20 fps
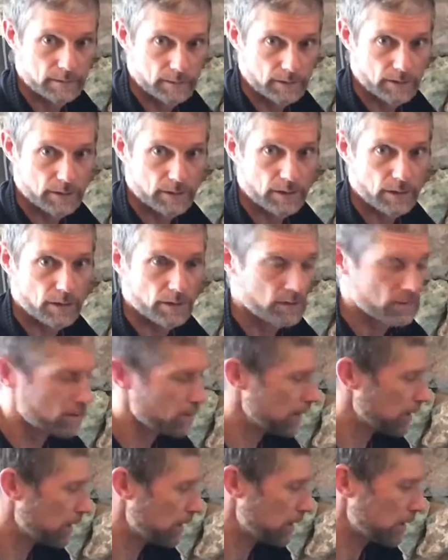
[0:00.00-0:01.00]
There you go,
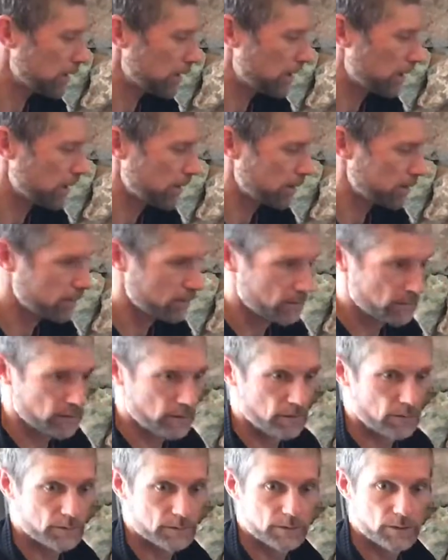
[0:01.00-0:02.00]
and
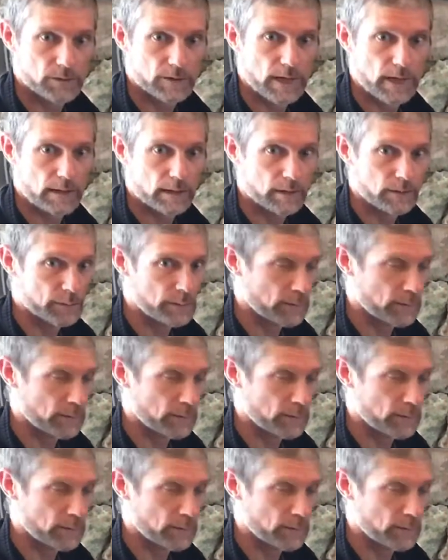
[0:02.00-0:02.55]
it'll do that a little